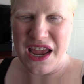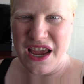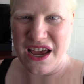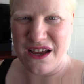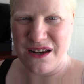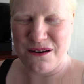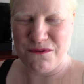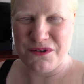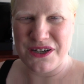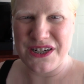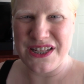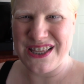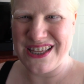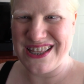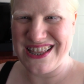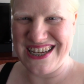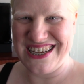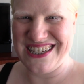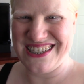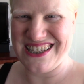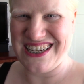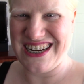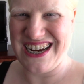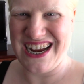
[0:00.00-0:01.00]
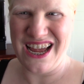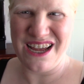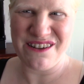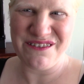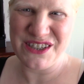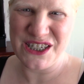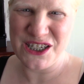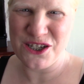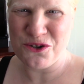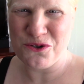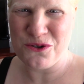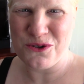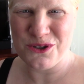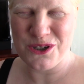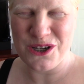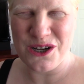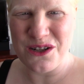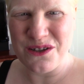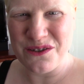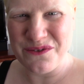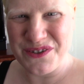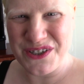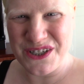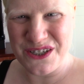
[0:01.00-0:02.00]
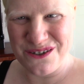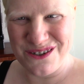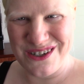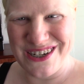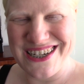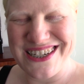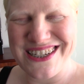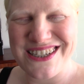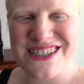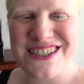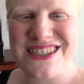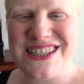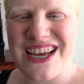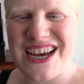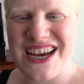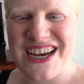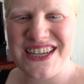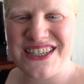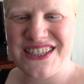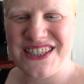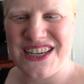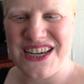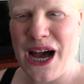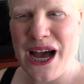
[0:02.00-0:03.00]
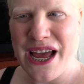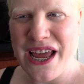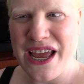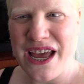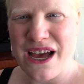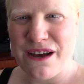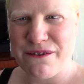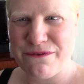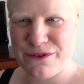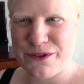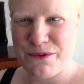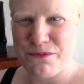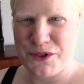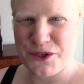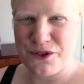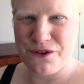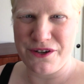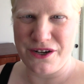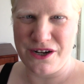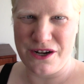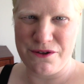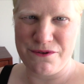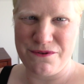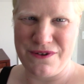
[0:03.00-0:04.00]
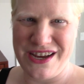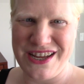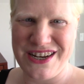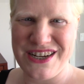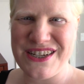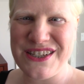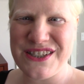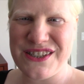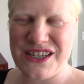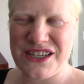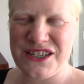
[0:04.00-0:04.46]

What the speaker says: And one of the things that I haven't told all of you is that I have rheumatoid arthritis.